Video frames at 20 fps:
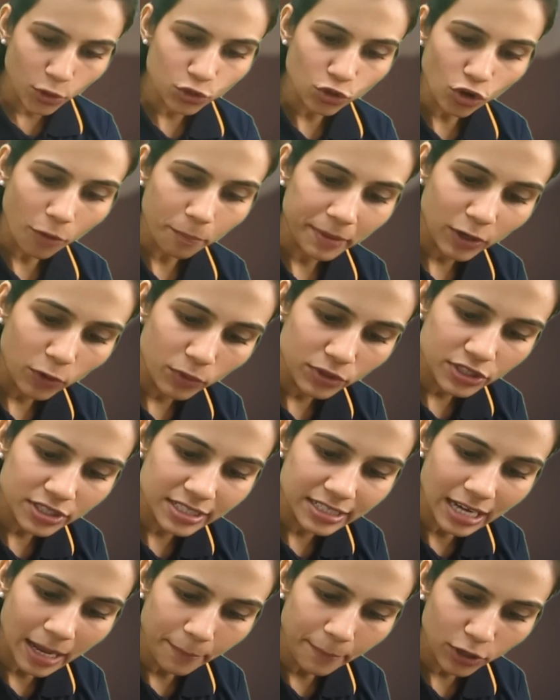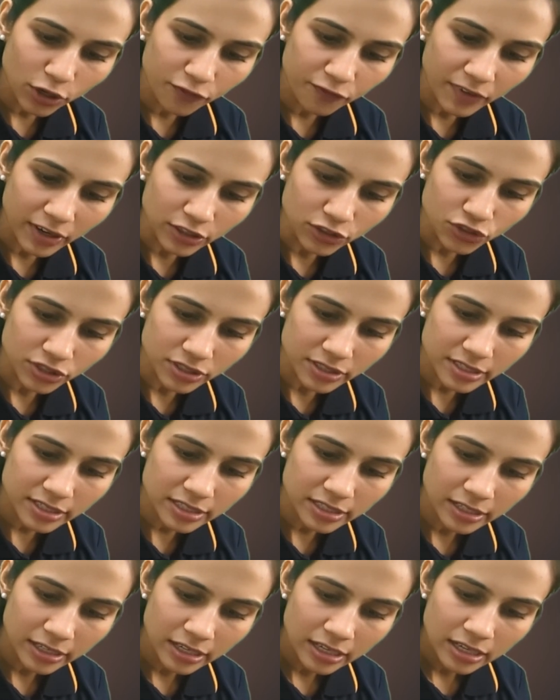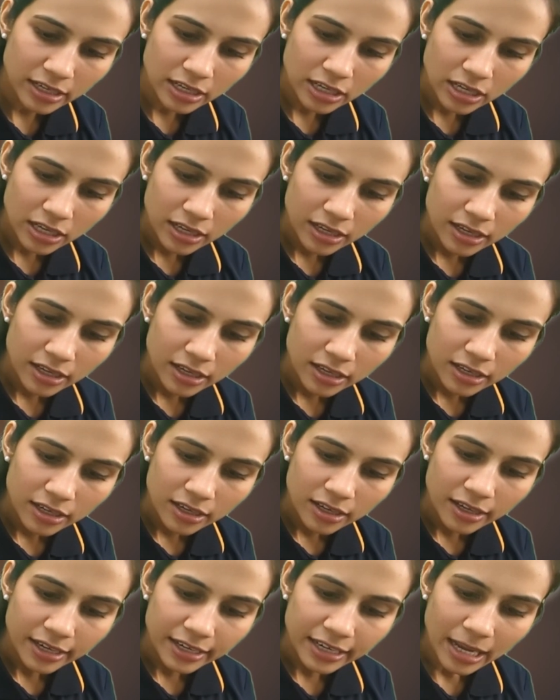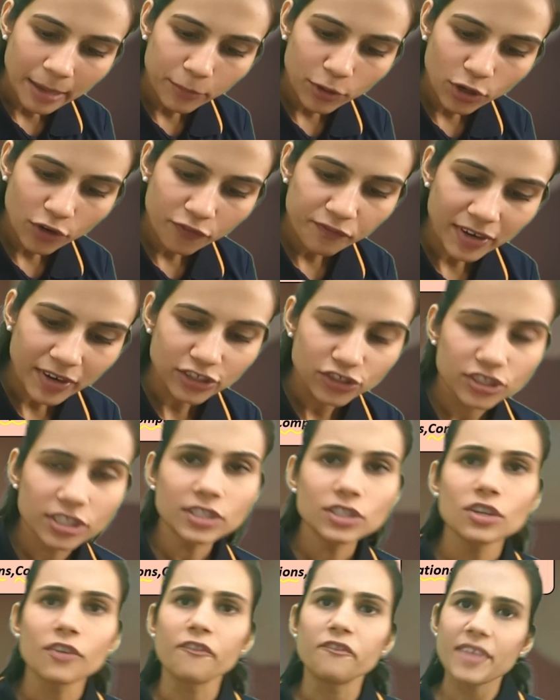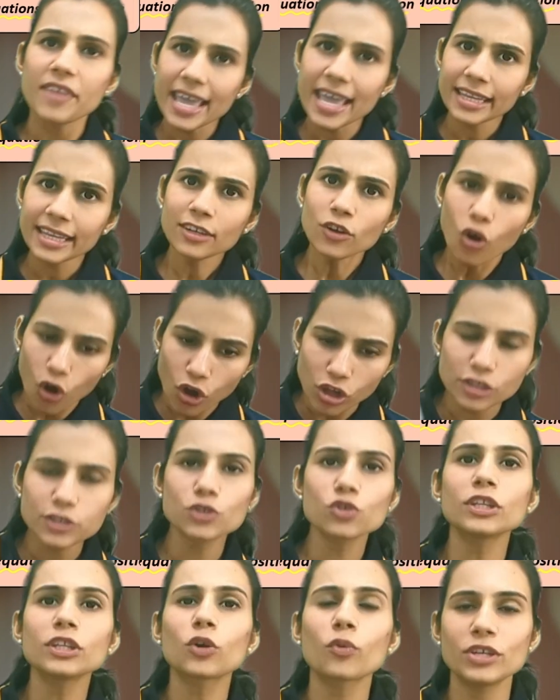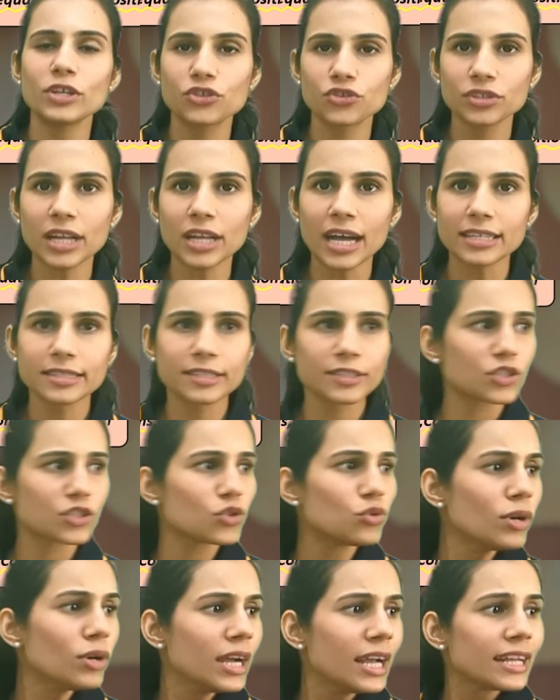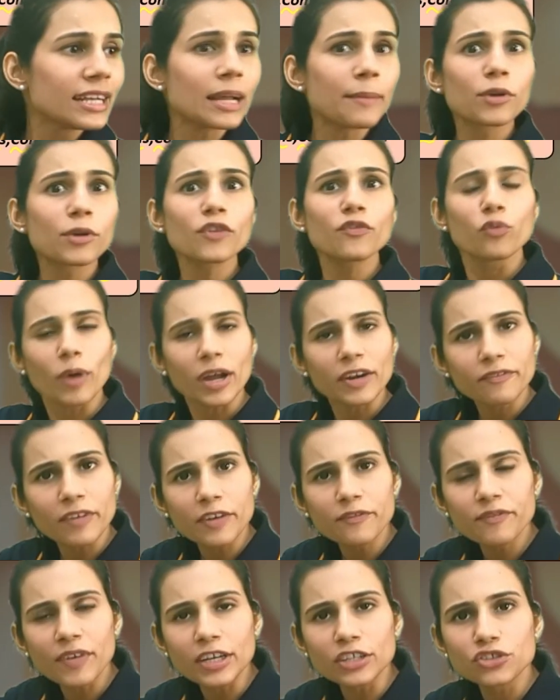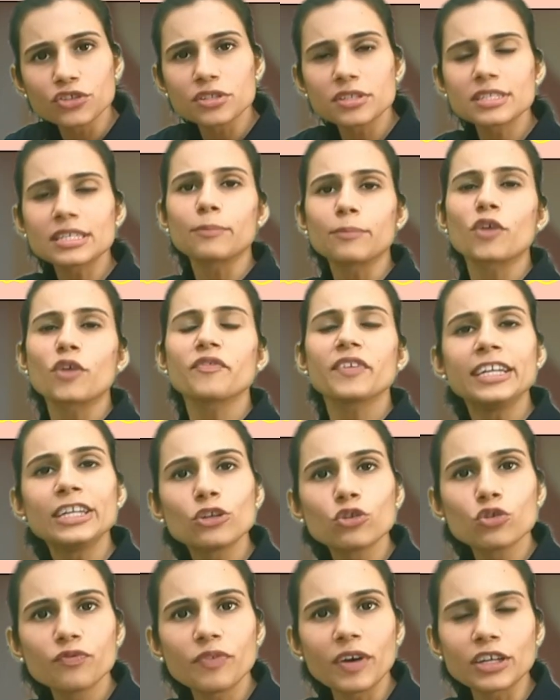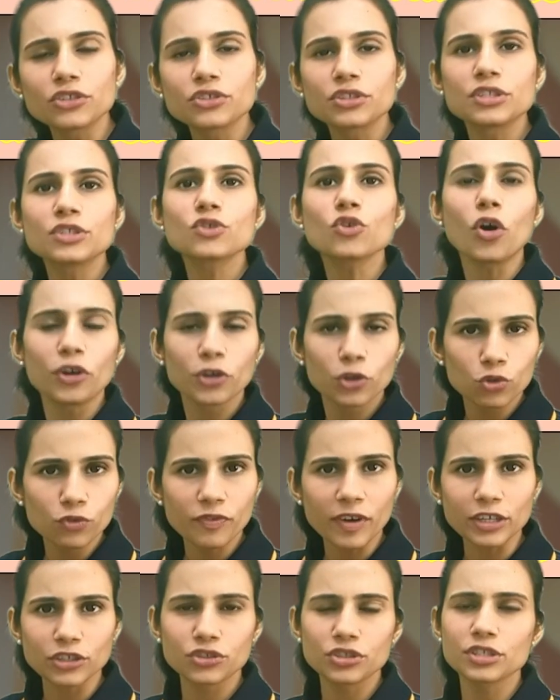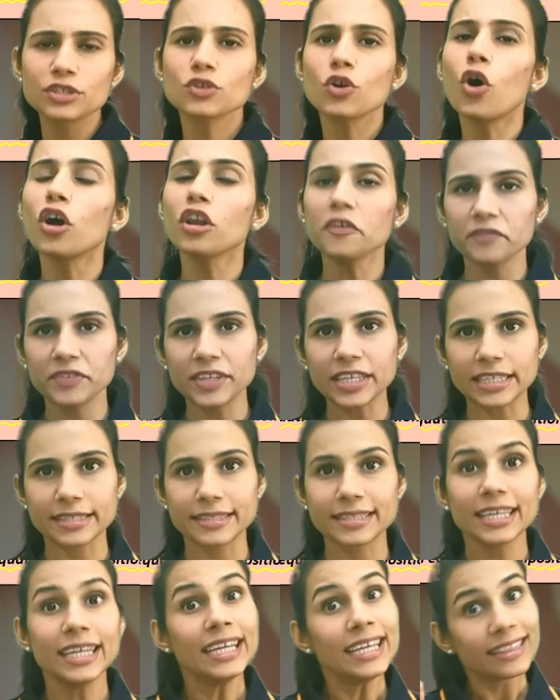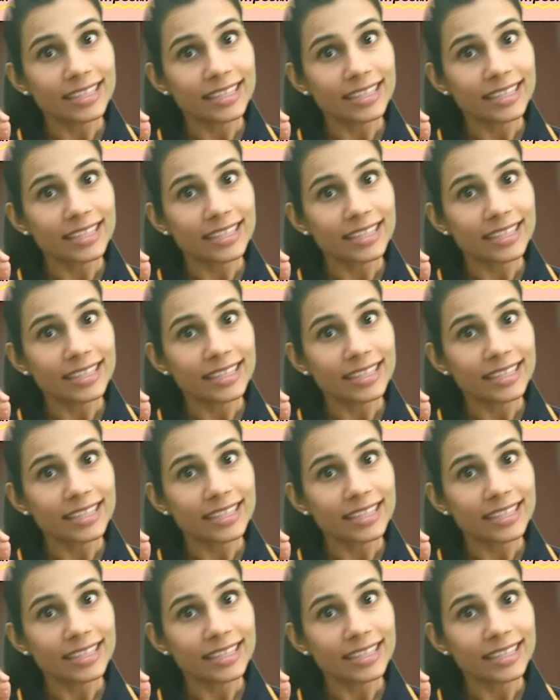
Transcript: more topic, which is number of functions. Number of functions, wherein also the question asks you number of one functions, number of into functions, onto functions, all of these